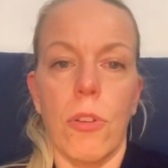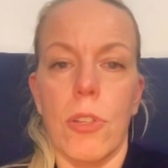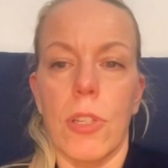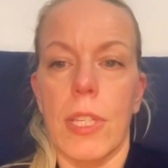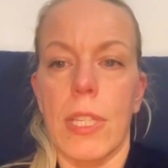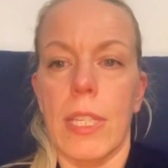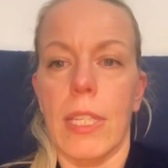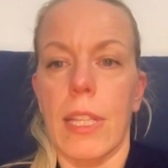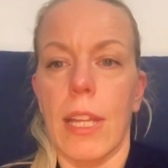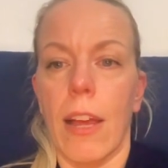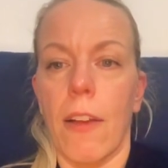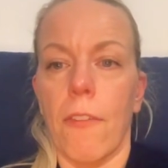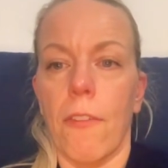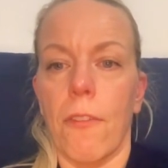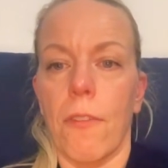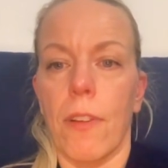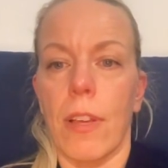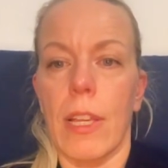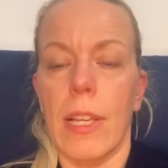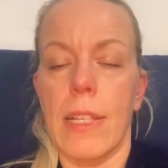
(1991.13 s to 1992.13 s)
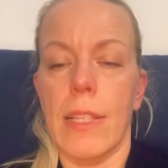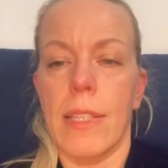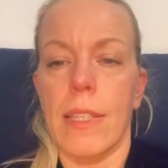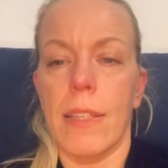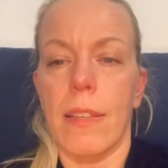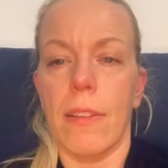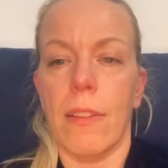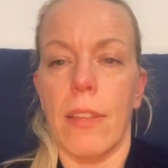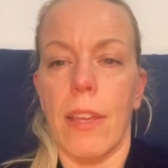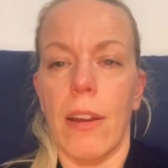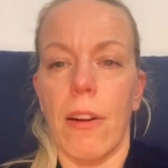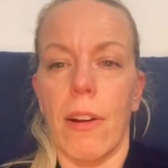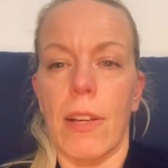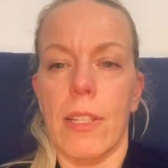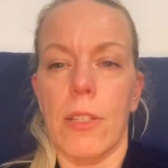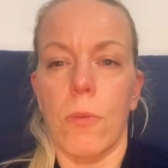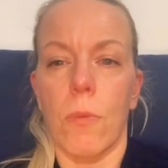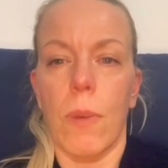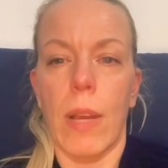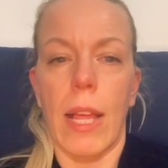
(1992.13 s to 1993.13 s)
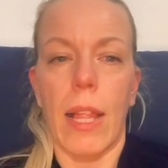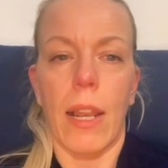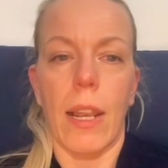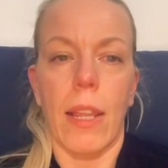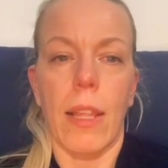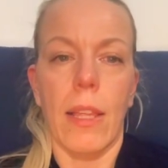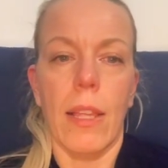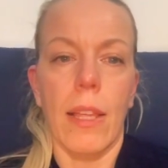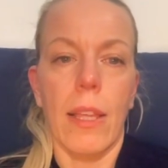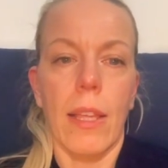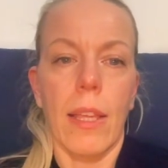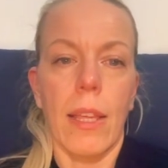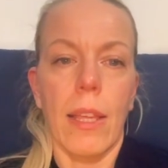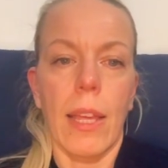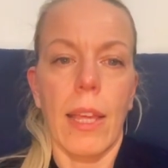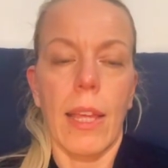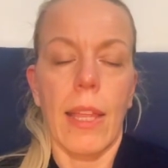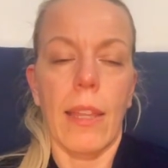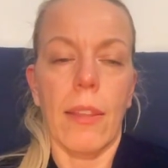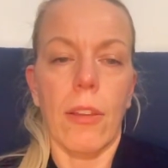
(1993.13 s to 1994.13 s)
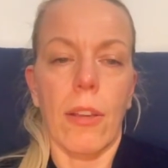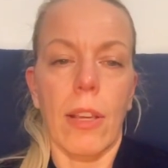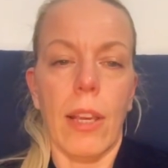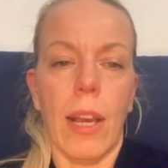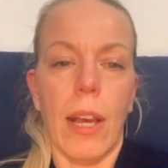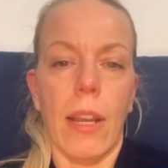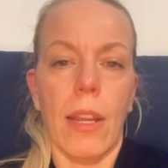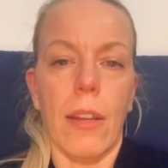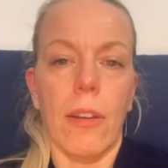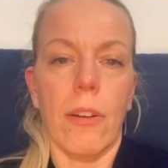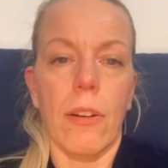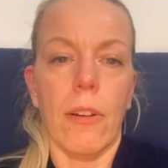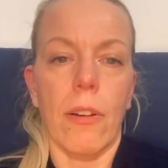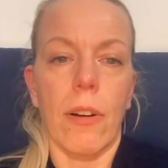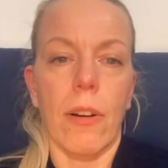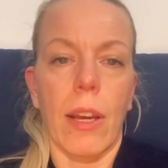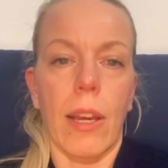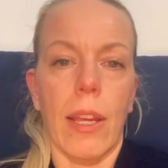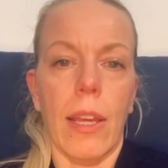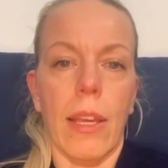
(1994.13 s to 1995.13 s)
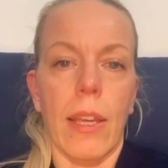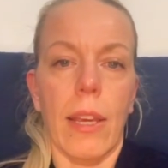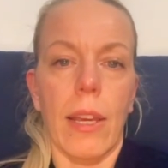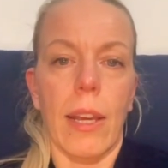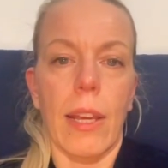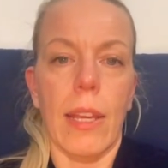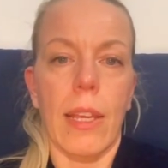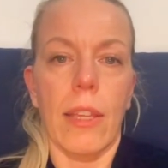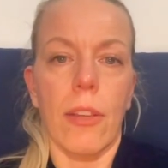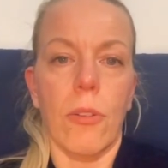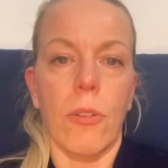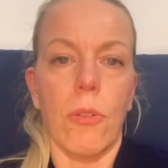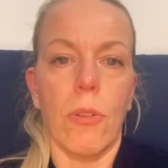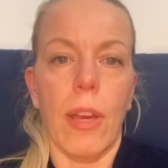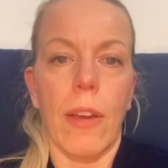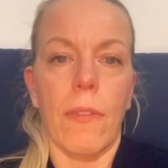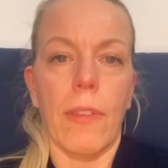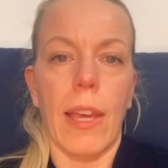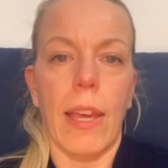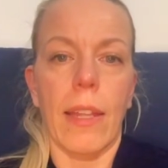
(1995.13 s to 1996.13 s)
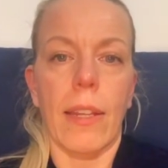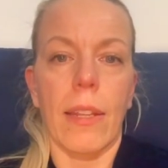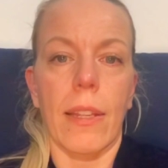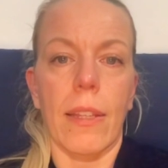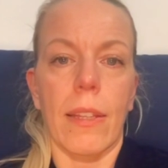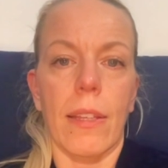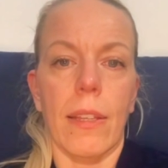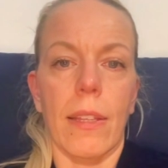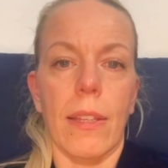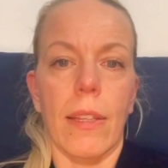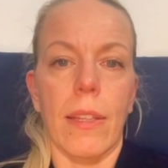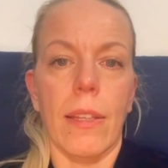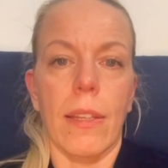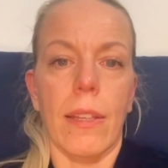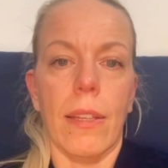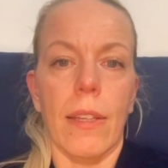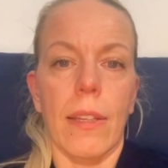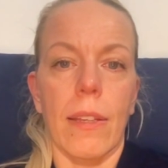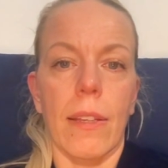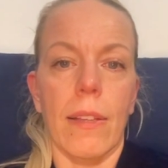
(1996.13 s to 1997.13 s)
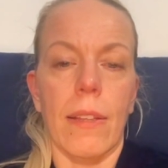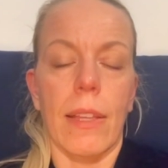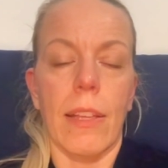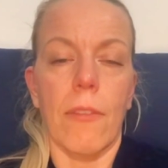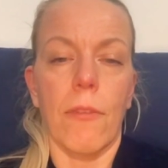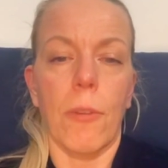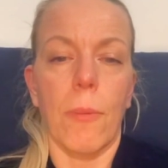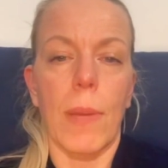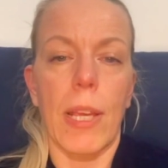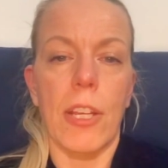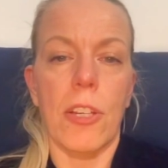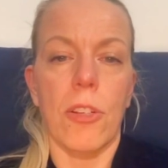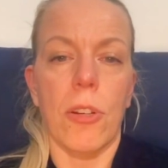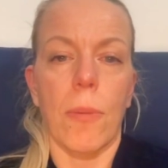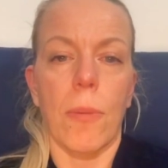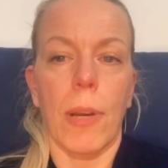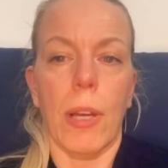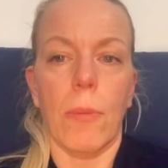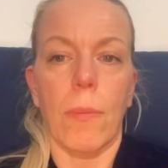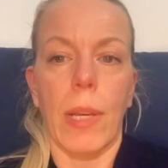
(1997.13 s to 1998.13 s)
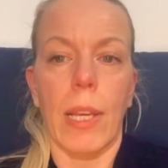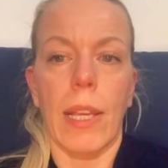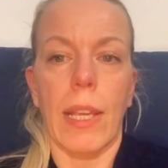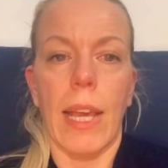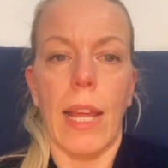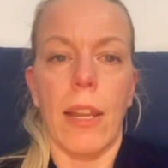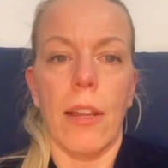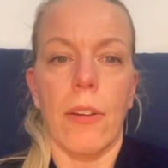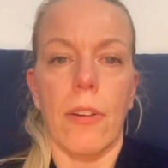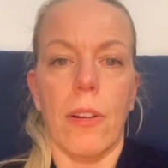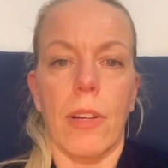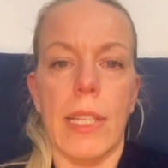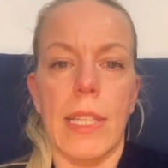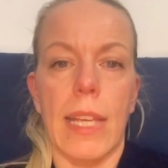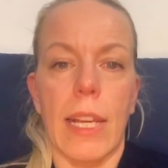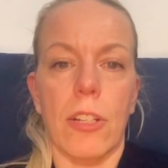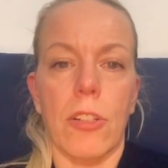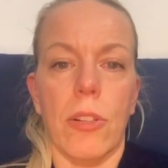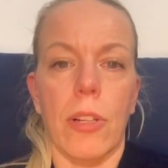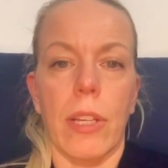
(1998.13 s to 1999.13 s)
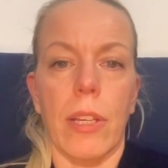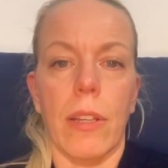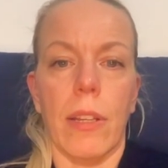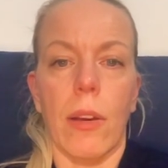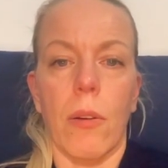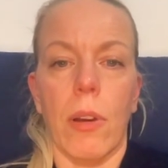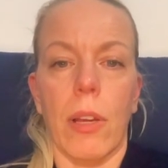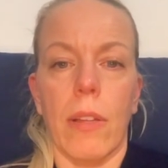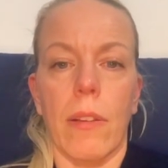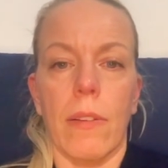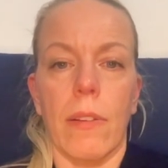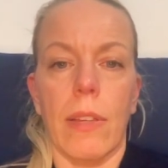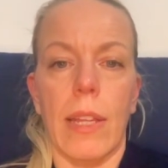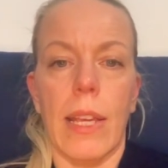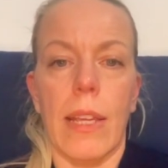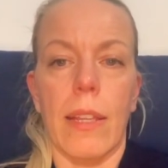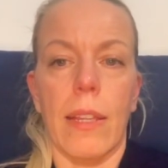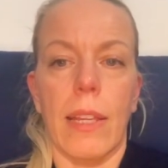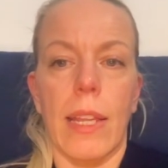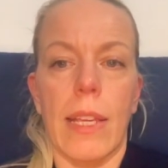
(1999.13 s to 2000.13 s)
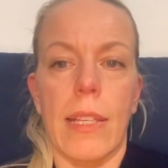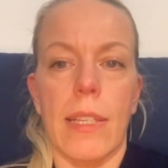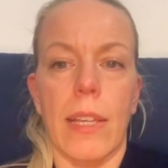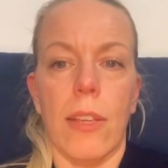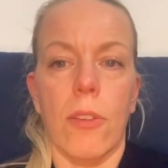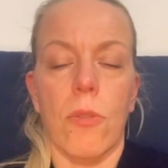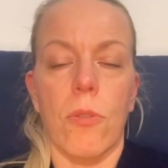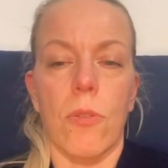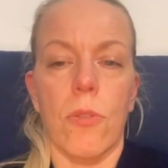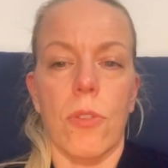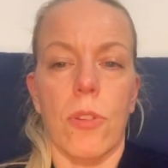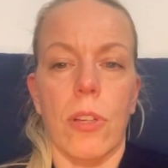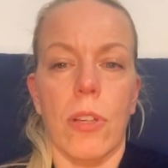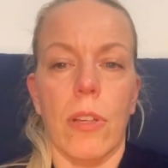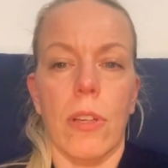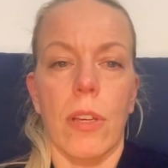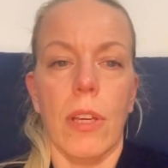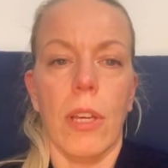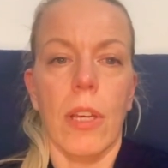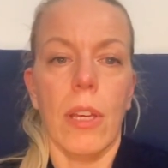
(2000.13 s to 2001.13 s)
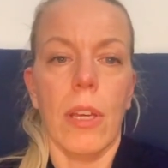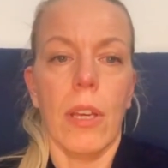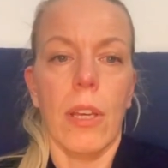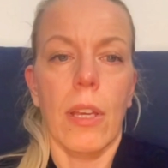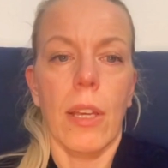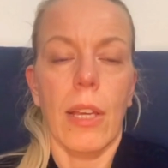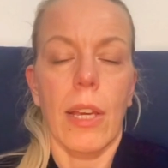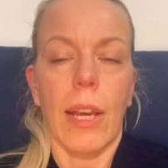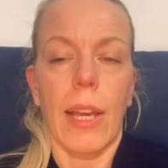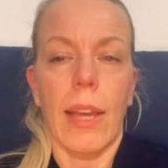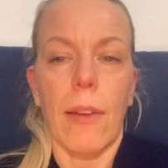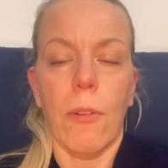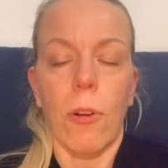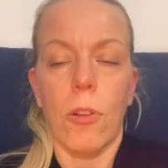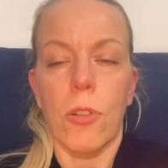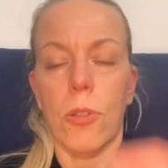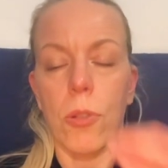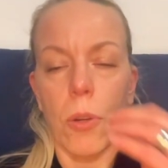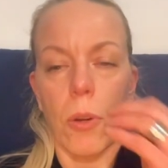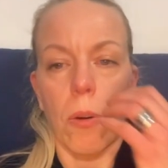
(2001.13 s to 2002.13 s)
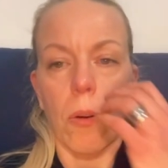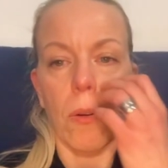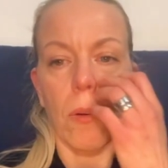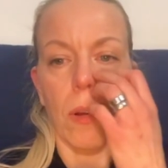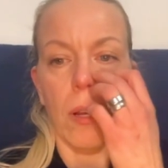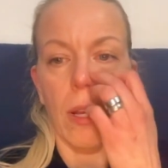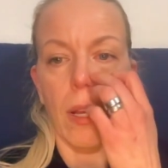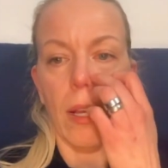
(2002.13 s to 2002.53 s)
stuff is there as well, and the calendar, I do have that information about my calendar. Is actually days I use I have also